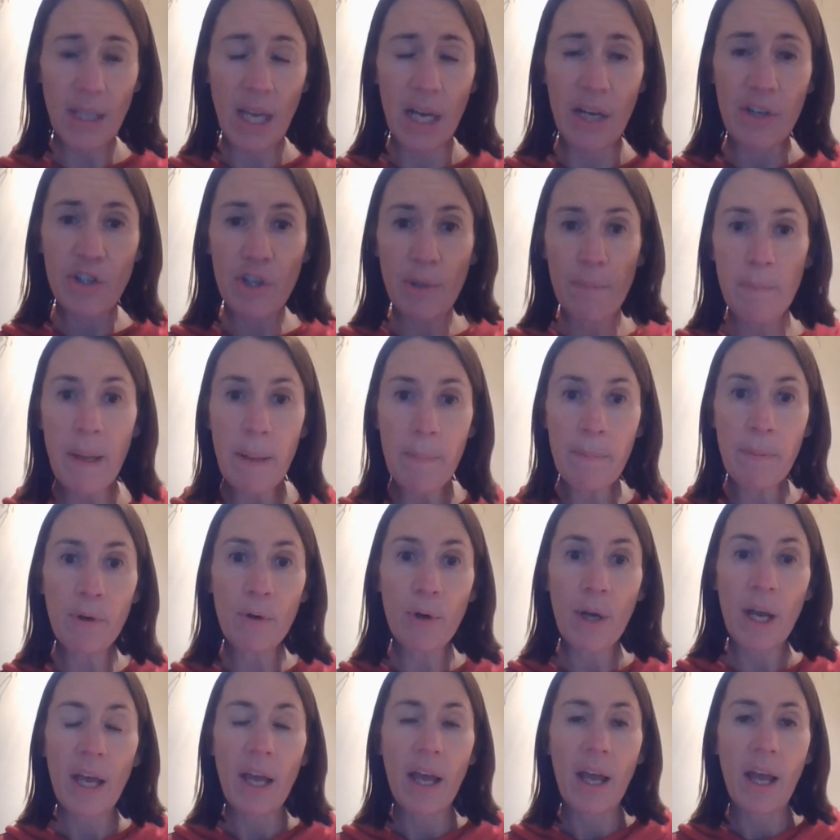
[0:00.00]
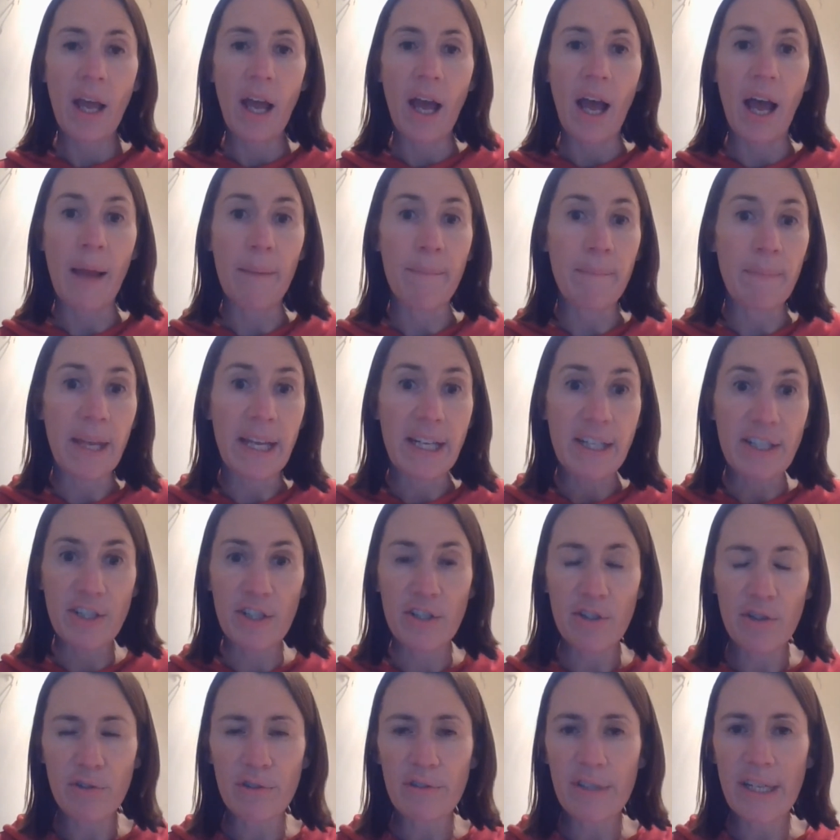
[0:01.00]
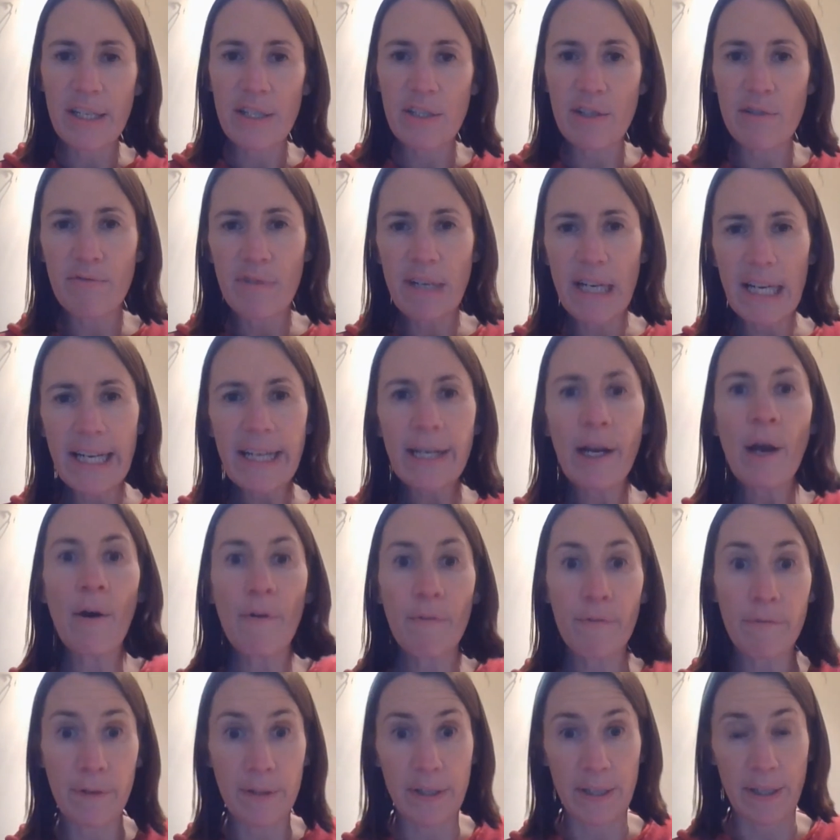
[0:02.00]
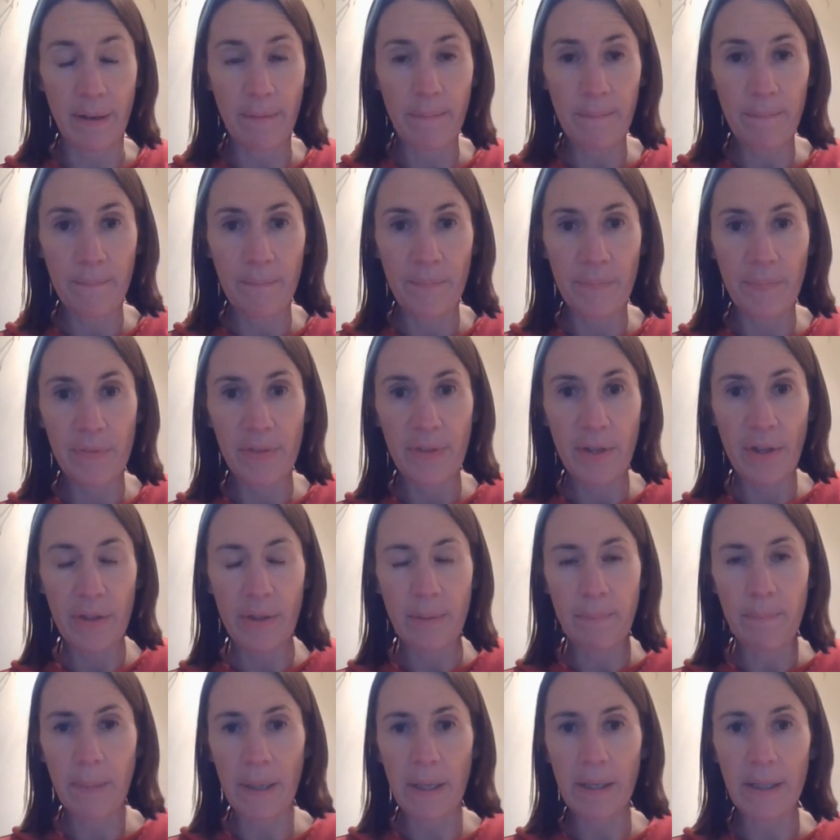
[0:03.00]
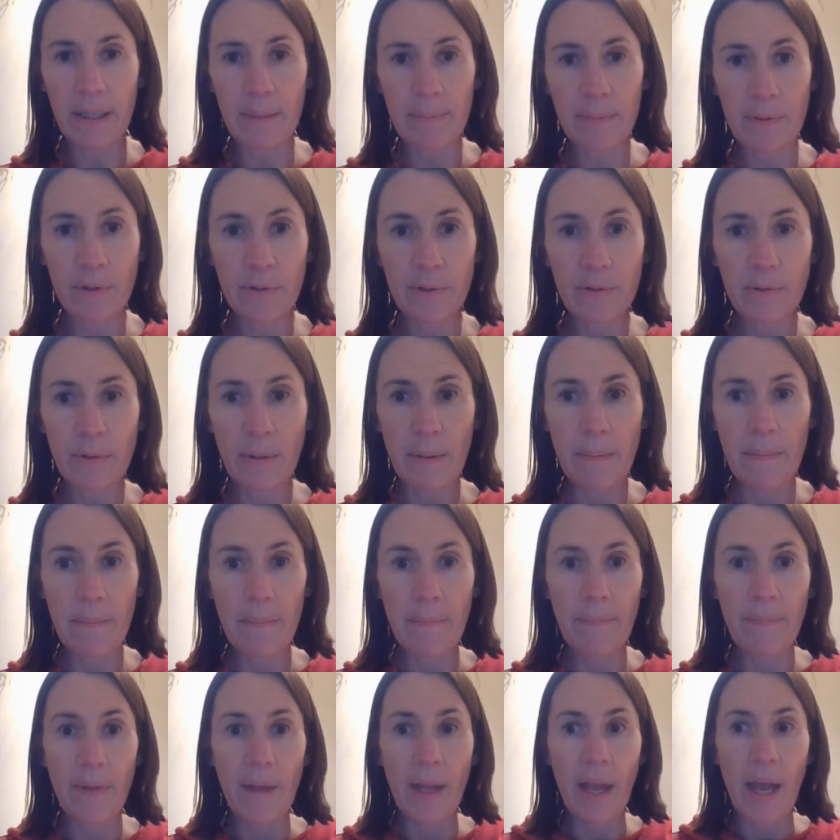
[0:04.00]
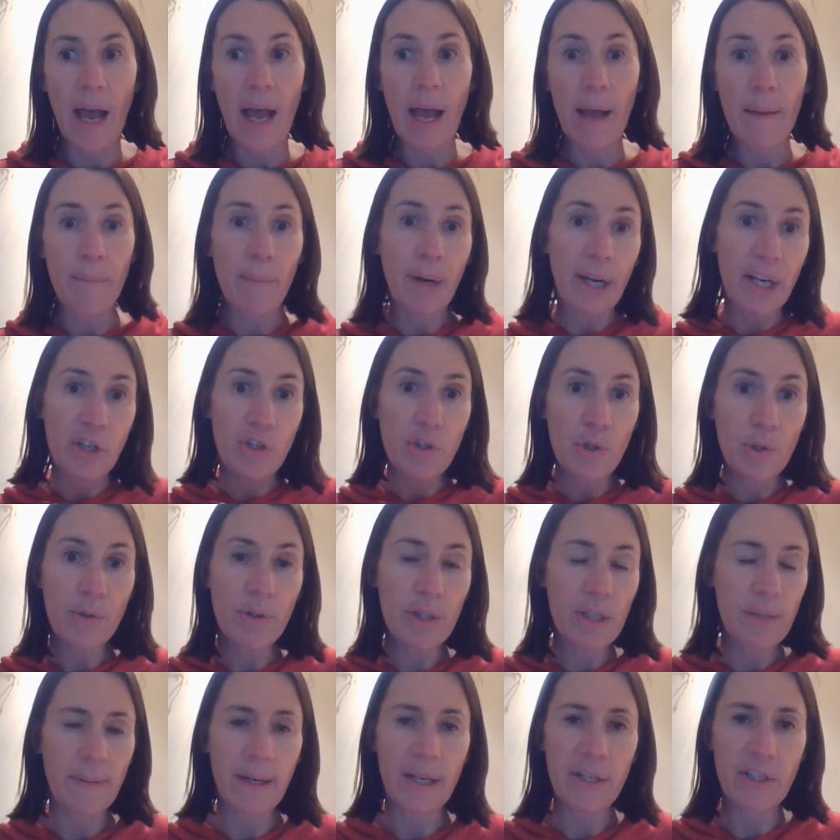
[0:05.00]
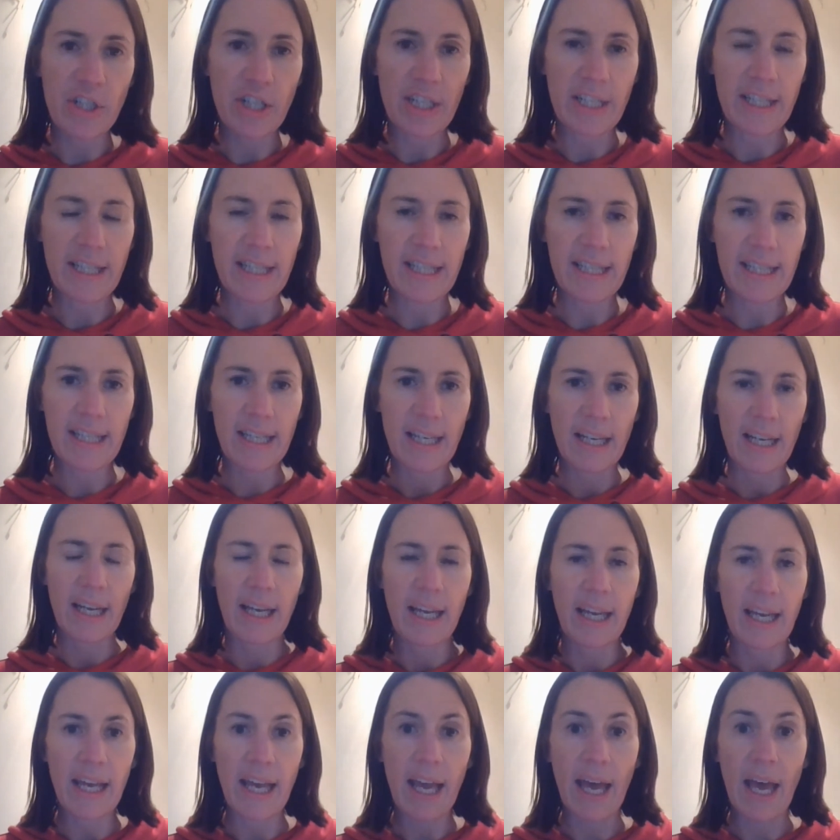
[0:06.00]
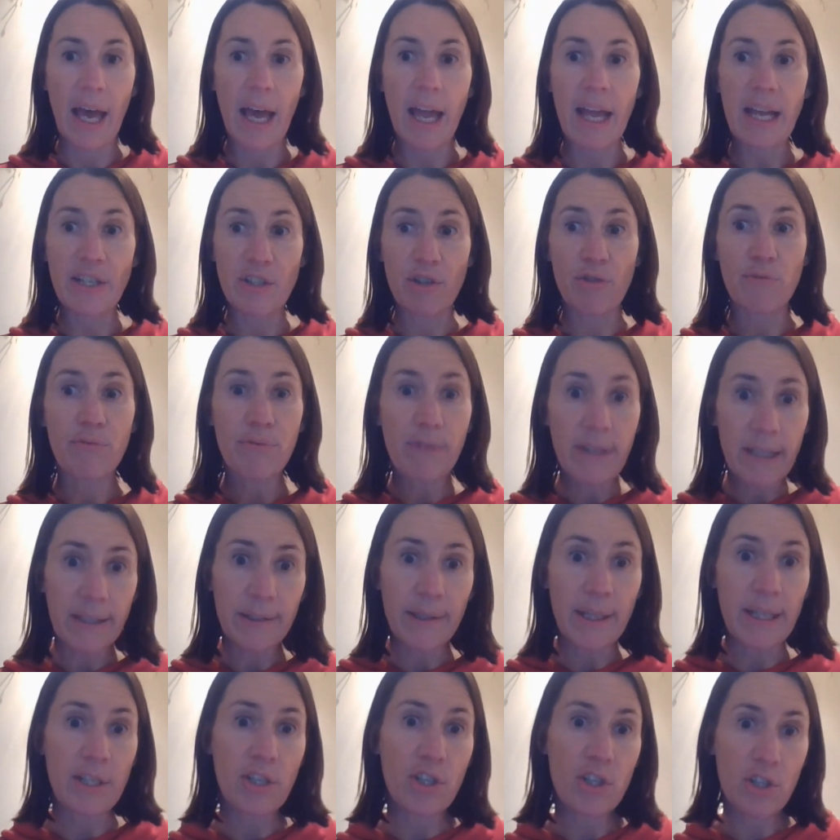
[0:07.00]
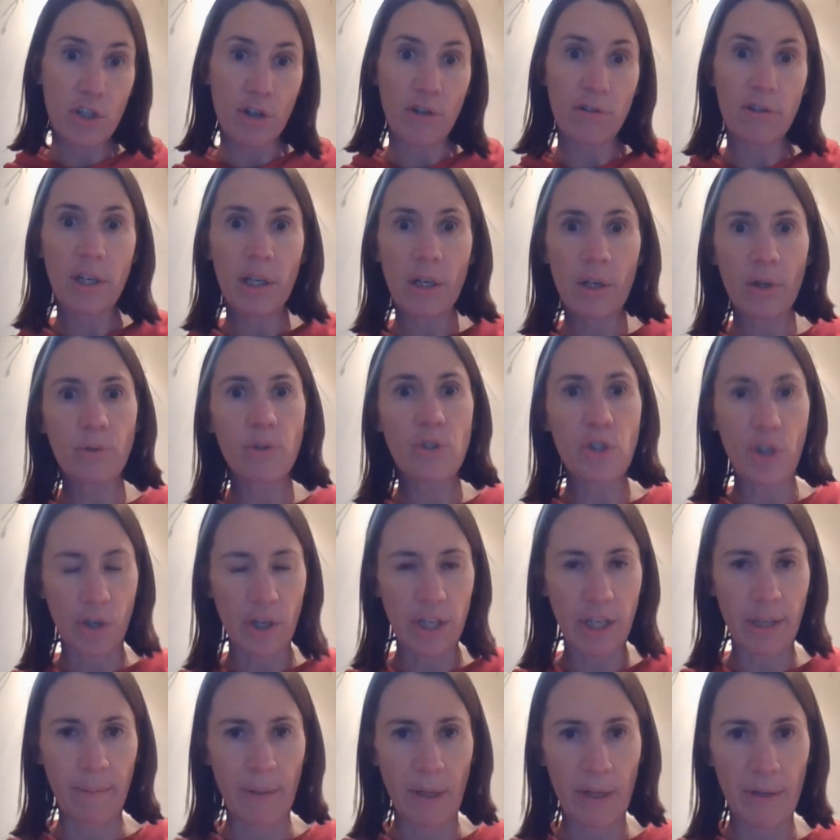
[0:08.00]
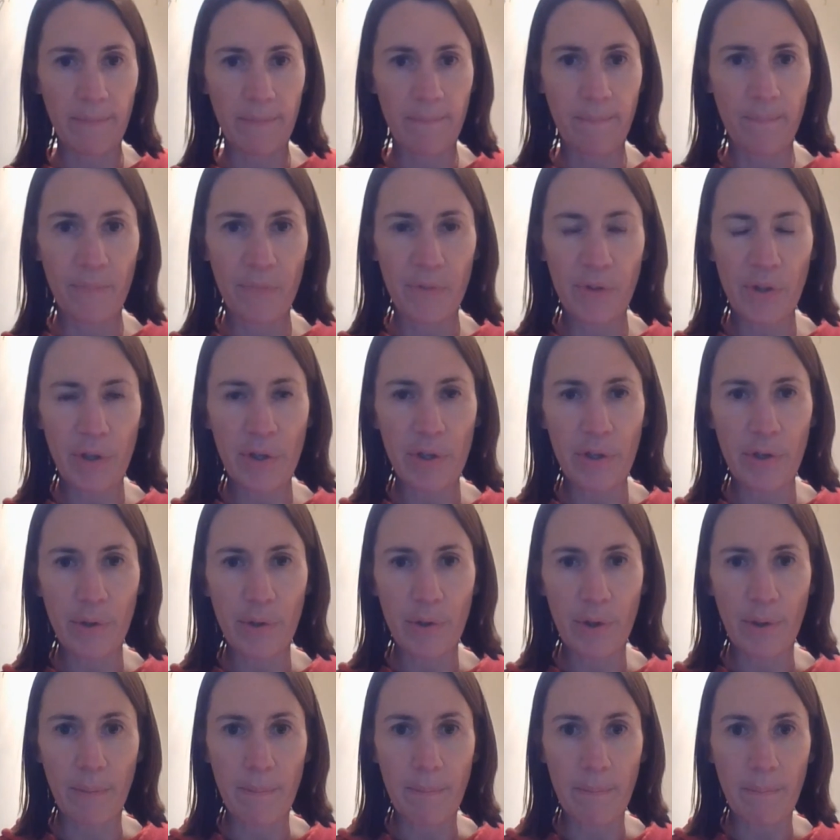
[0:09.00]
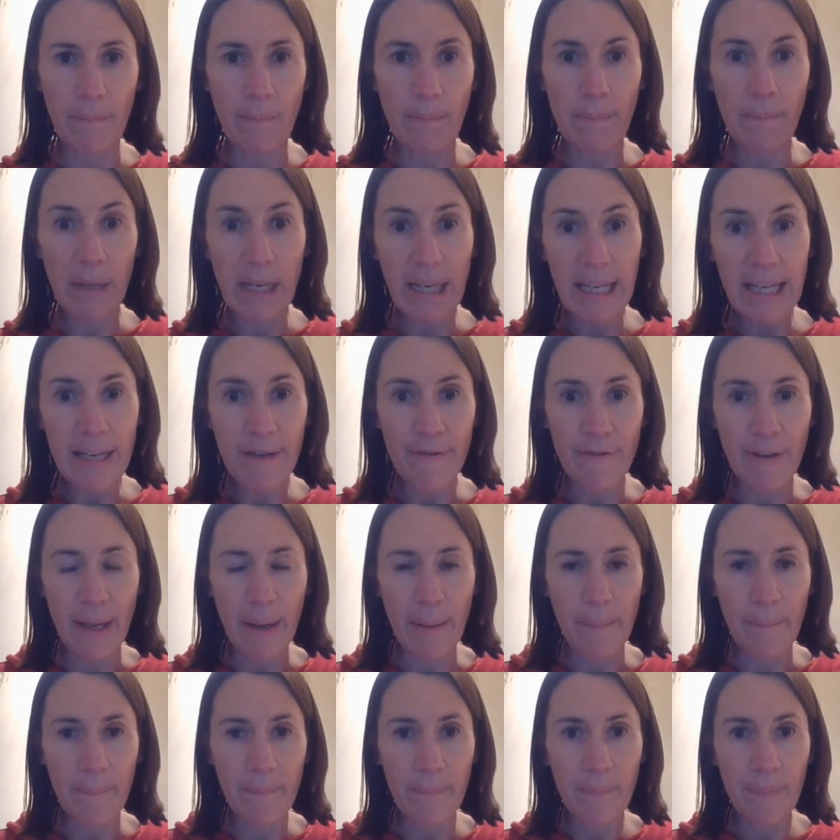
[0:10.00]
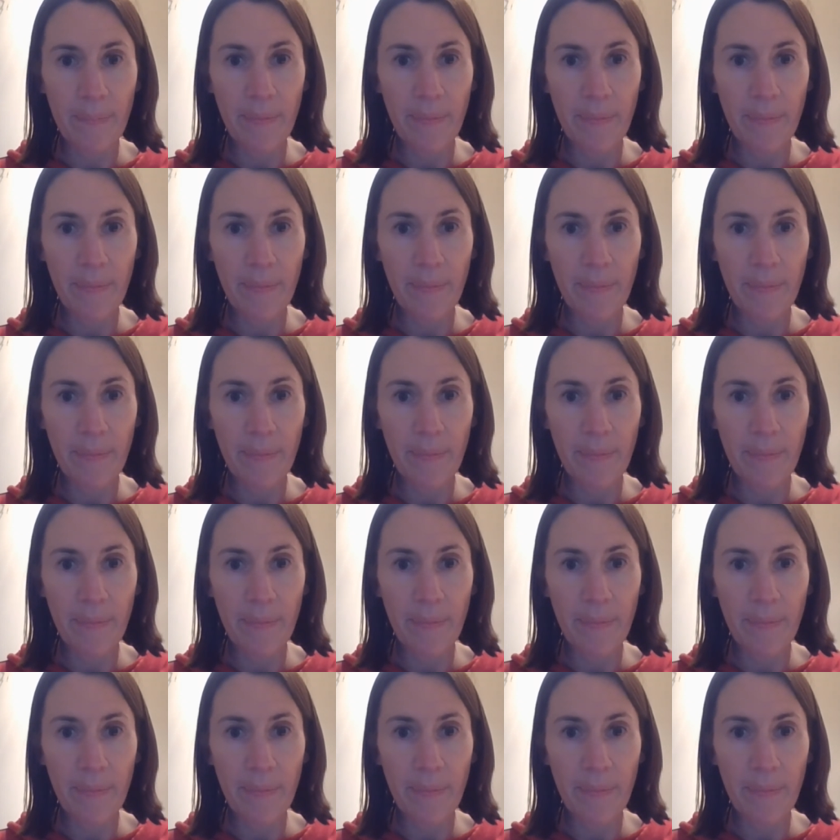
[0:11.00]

And so people, historians are really confident that the Bible, and when it talks about Jesus, is a real historical document that you can believe in.